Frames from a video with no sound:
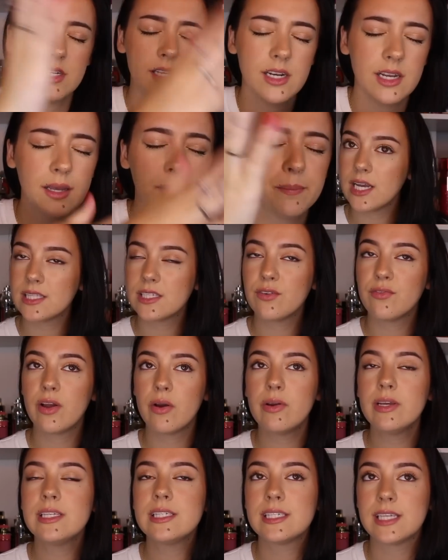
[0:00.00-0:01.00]
in it. It's a
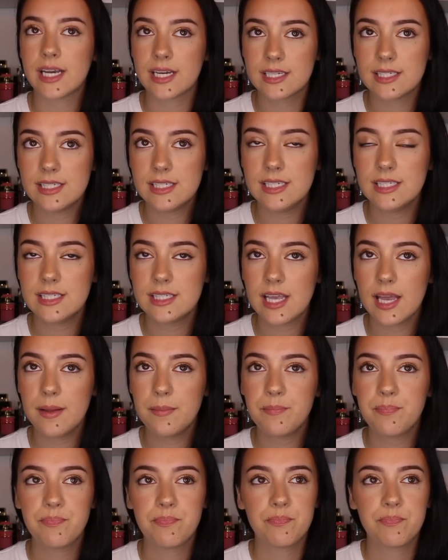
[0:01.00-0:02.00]
very sexy scent,